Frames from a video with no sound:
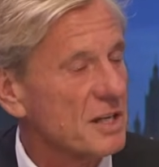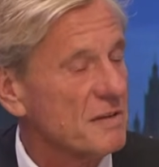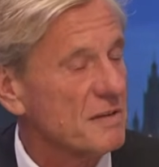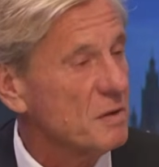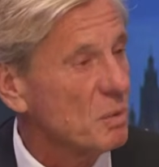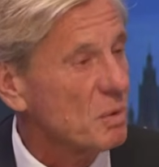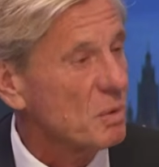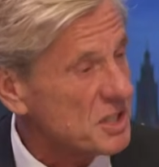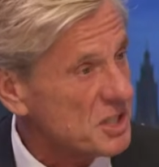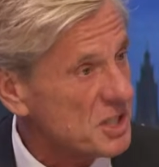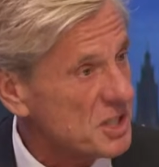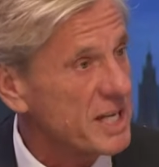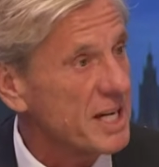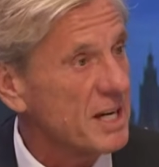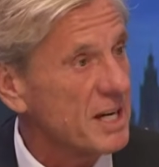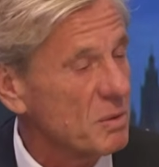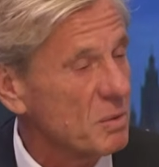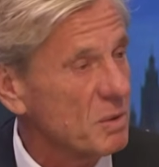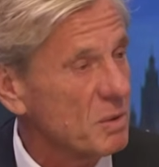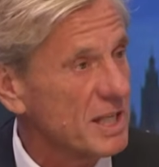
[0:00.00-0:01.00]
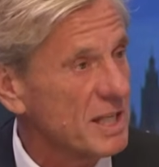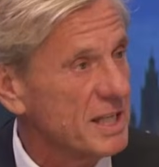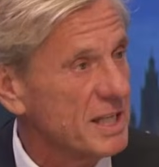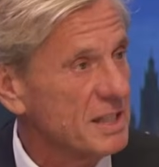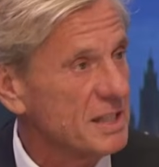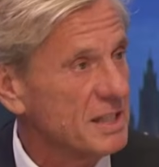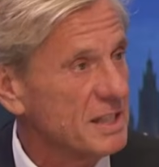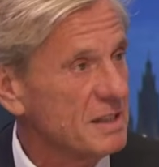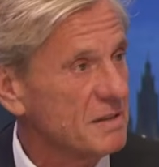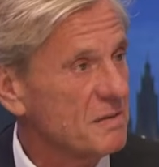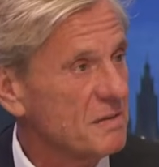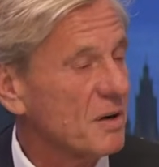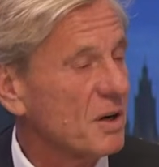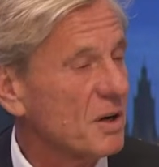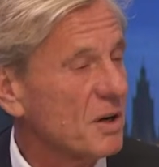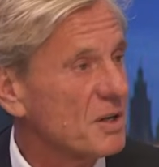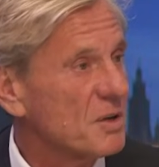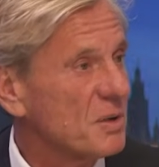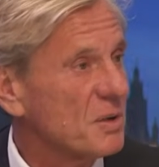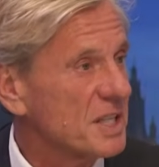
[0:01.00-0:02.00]
And if you want to scare away
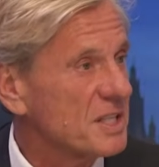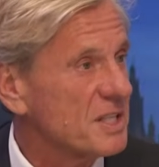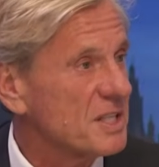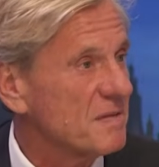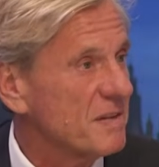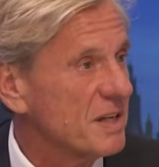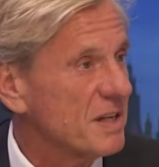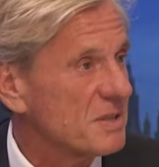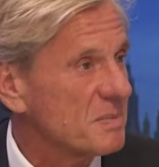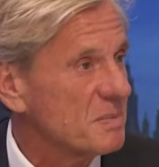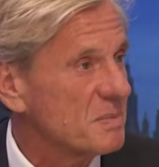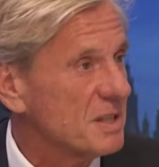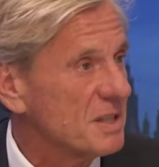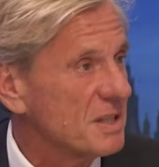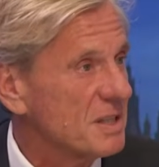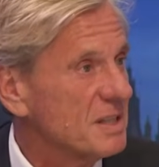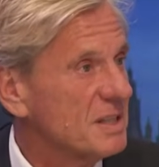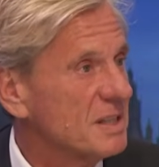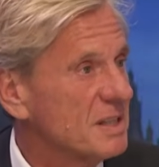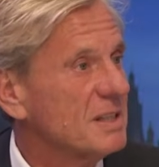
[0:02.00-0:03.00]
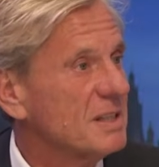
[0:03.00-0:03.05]
foreign direct investment,